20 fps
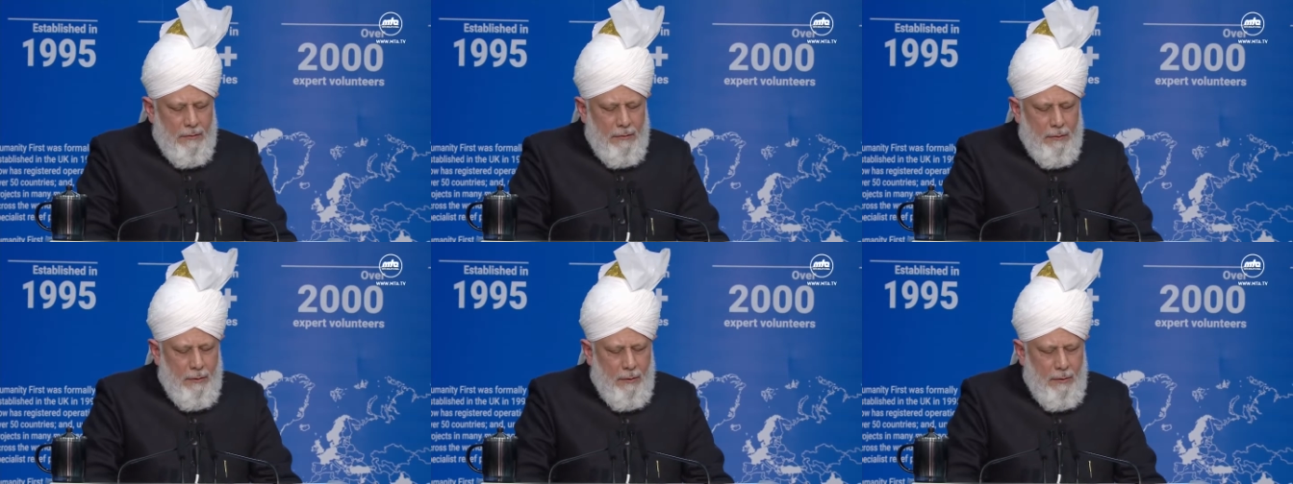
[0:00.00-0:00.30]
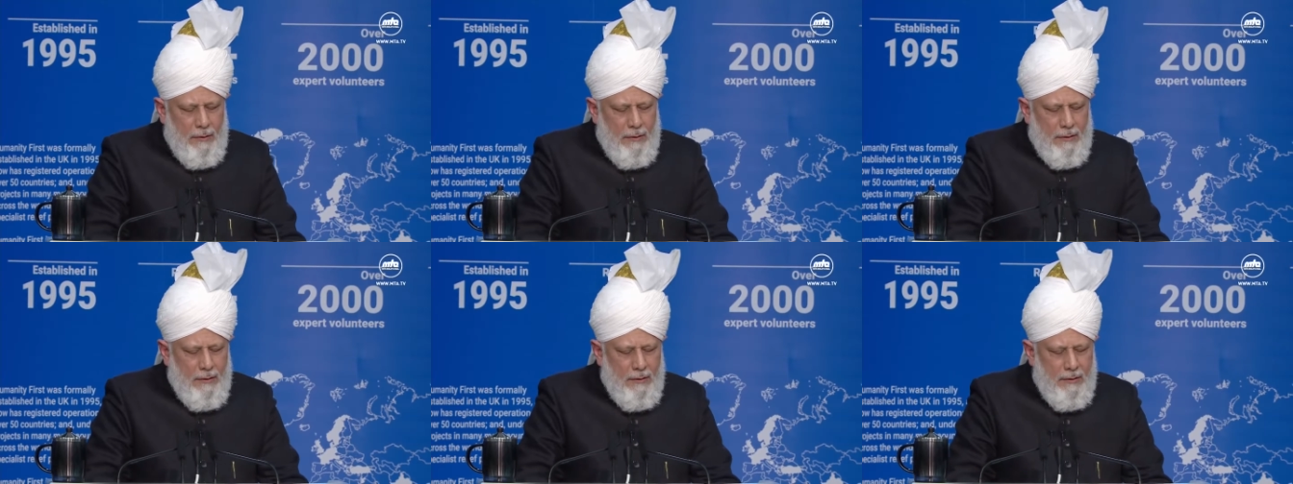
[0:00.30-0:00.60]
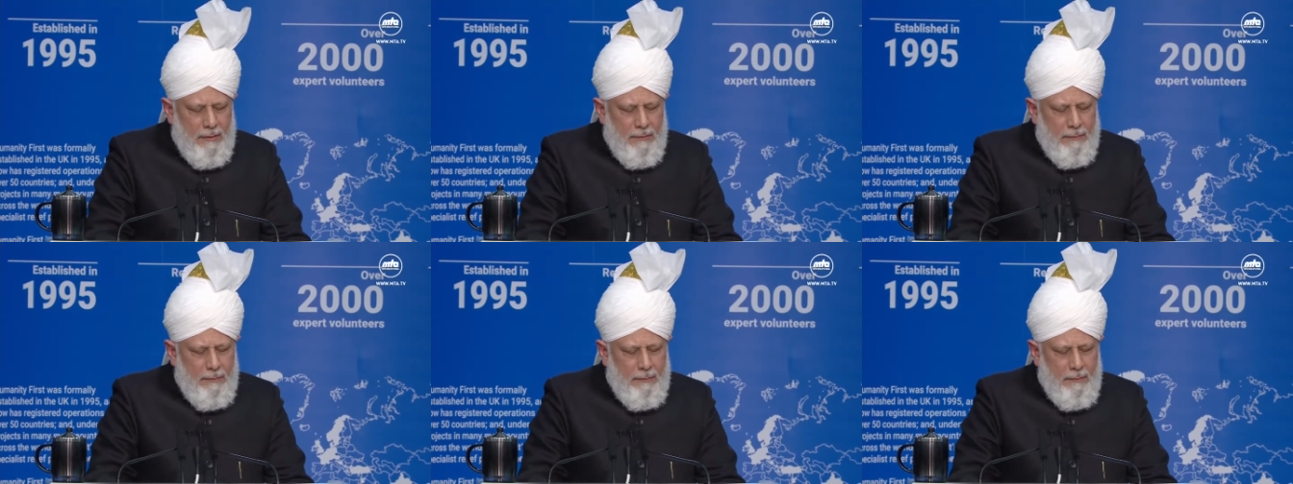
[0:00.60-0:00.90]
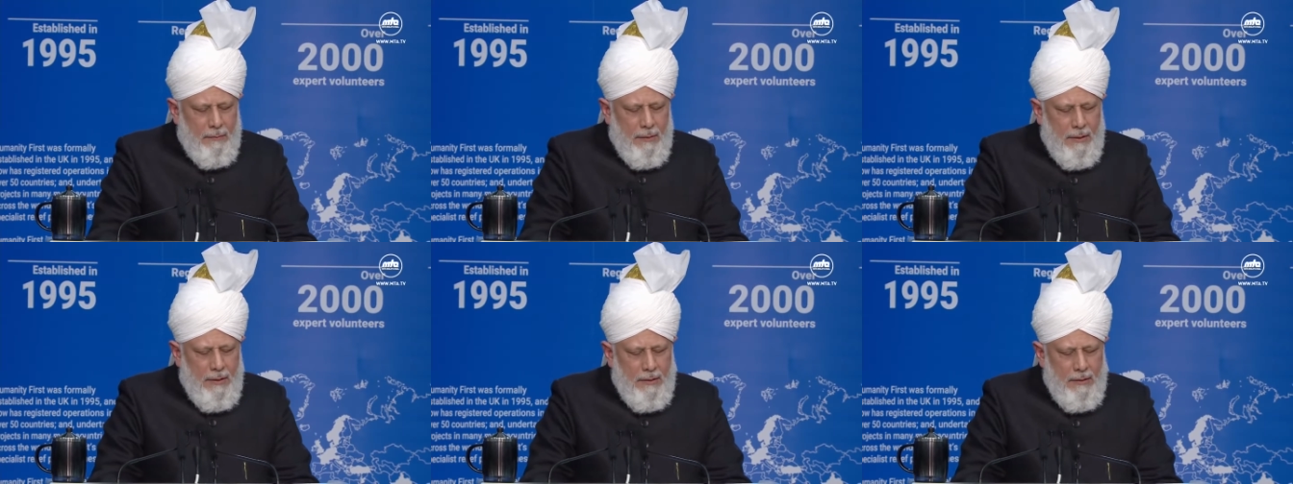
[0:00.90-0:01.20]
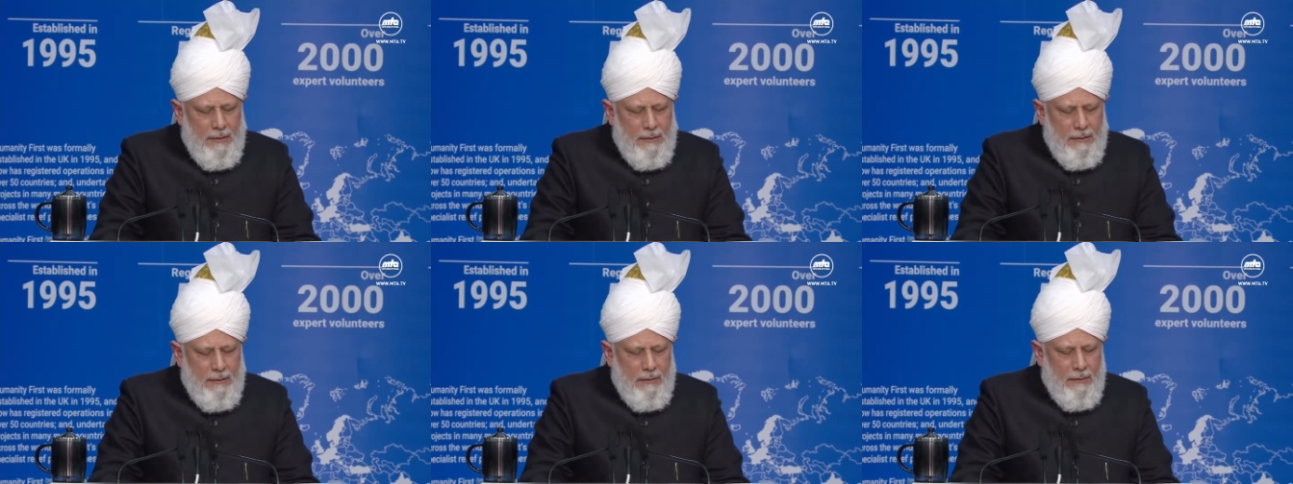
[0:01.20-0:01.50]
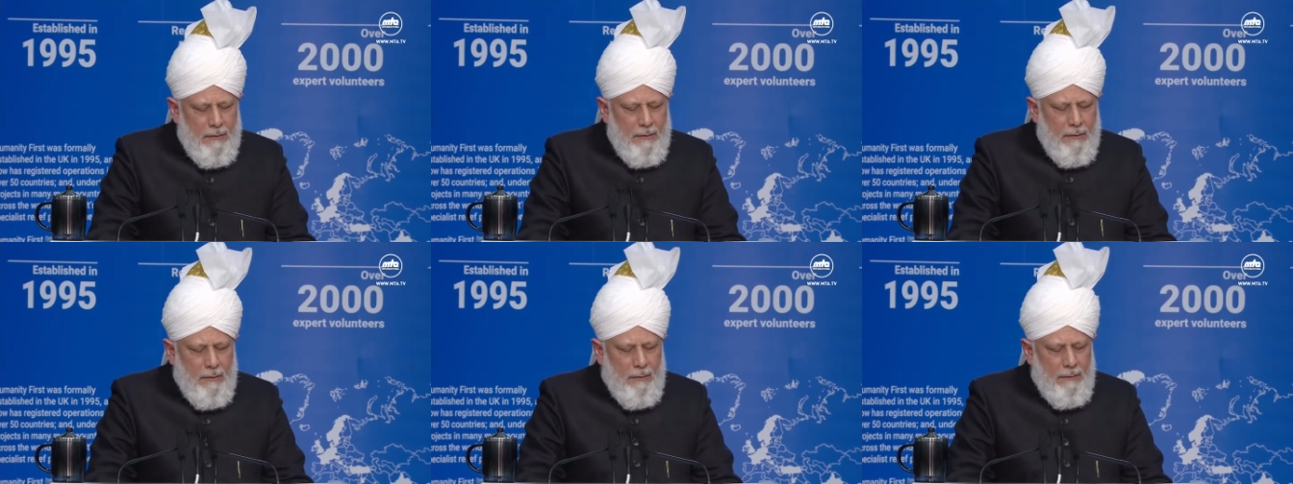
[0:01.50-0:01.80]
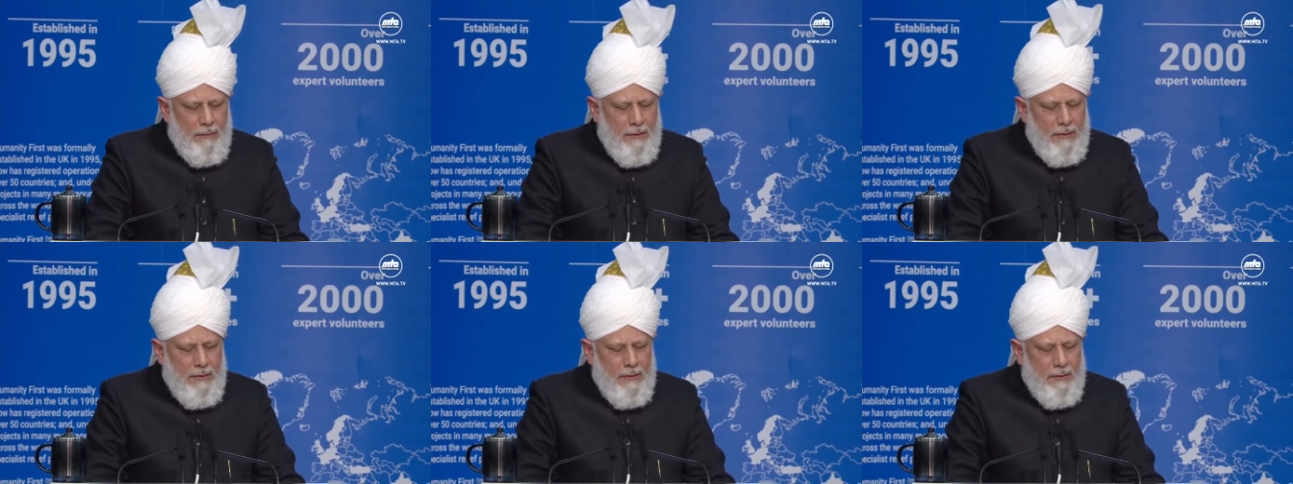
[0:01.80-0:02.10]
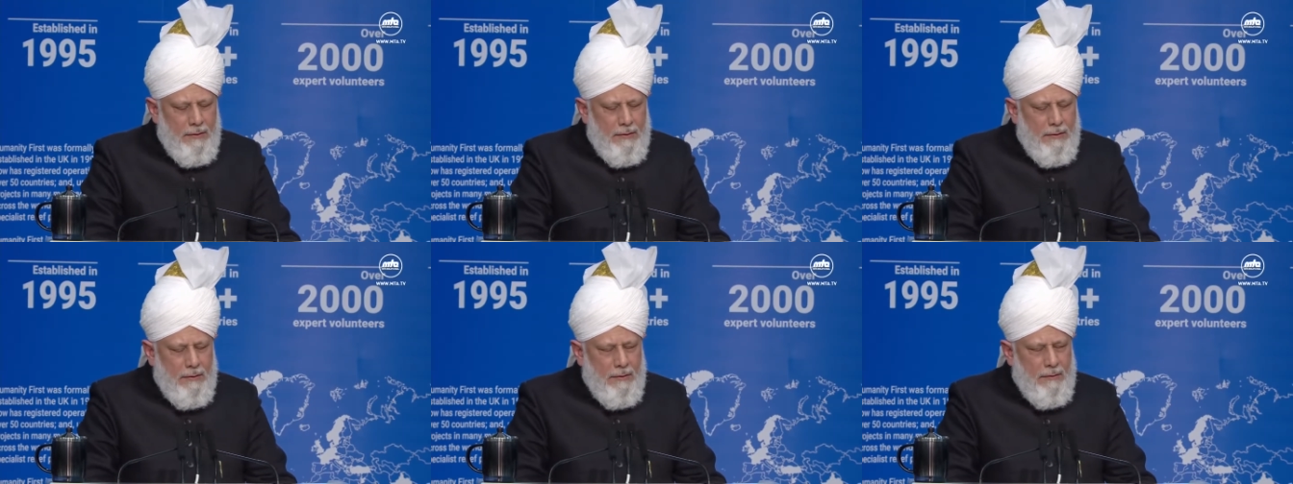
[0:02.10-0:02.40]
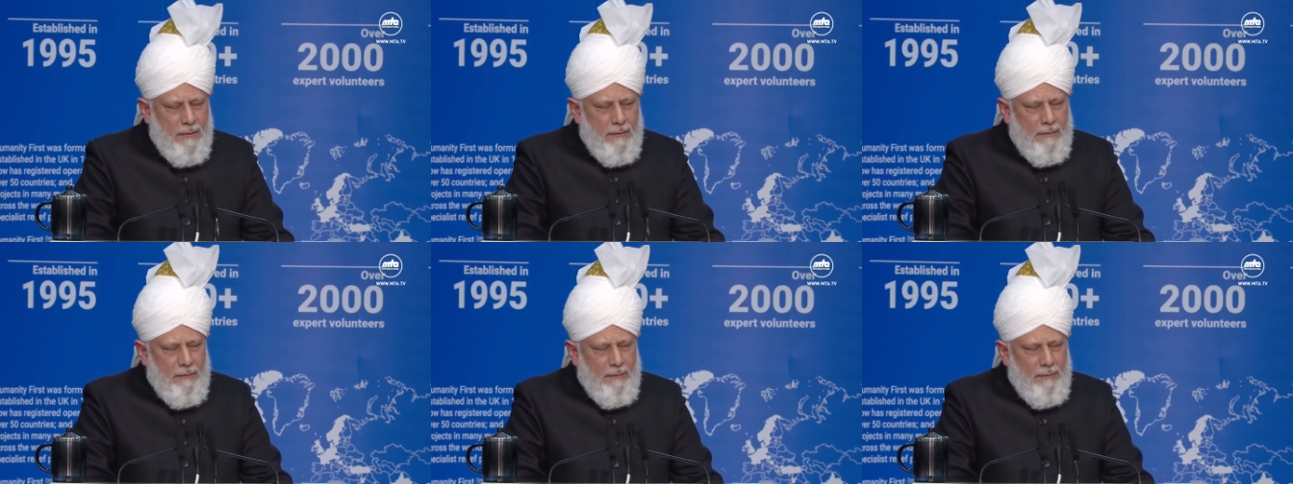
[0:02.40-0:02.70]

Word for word: shoulder the burdens of others,